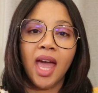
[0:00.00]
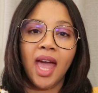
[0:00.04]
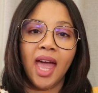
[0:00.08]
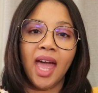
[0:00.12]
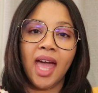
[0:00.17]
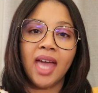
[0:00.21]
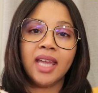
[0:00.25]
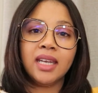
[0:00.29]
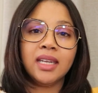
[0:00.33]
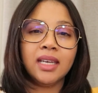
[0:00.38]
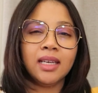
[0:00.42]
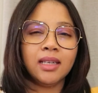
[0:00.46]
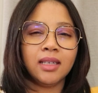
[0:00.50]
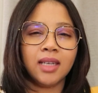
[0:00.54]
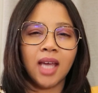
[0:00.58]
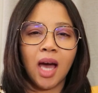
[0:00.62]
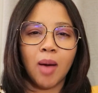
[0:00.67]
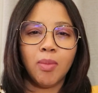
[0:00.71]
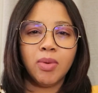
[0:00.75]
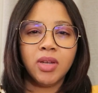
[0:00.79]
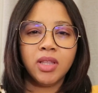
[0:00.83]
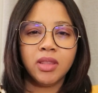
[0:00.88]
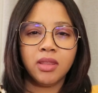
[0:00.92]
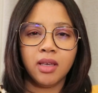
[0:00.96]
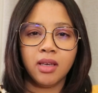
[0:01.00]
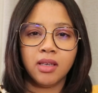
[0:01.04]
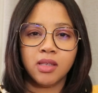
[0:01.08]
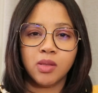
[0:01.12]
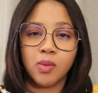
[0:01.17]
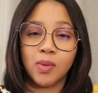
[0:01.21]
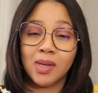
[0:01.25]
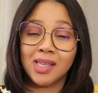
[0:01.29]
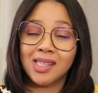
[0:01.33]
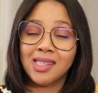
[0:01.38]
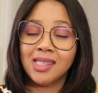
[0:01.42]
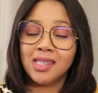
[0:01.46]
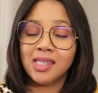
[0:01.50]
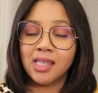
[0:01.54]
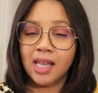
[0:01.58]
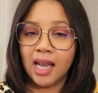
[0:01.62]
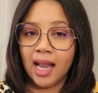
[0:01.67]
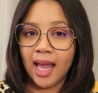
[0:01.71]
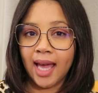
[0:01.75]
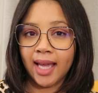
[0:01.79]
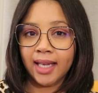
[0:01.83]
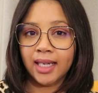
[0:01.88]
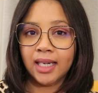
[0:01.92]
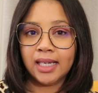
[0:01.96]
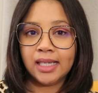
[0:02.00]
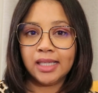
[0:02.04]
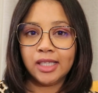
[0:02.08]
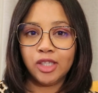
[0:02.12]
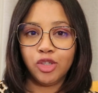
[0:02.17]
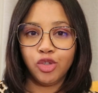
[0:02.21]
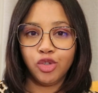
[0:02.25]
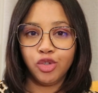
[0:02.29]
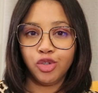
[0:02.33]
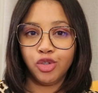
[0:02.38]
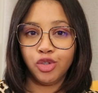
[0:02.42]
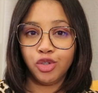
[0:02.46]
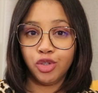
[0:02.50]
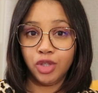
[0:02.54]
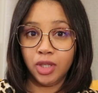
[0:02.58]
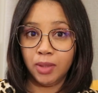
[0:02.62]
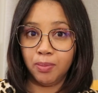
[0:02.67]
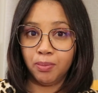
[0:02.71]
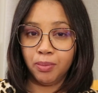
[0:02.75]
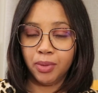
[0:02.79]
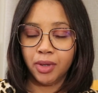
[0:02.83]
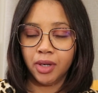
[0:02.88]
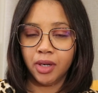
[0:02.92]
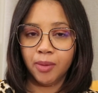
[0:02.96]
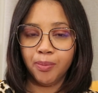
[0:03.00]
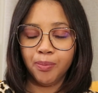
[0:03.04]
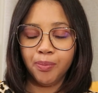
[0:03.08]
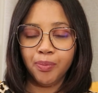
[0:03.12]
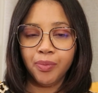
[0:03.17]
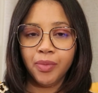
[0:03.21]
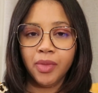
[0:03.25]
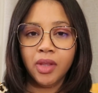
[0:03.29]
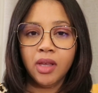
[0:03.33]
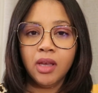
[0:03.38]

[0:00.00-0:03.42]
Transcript: And in Dublin, things were slightly cheaper.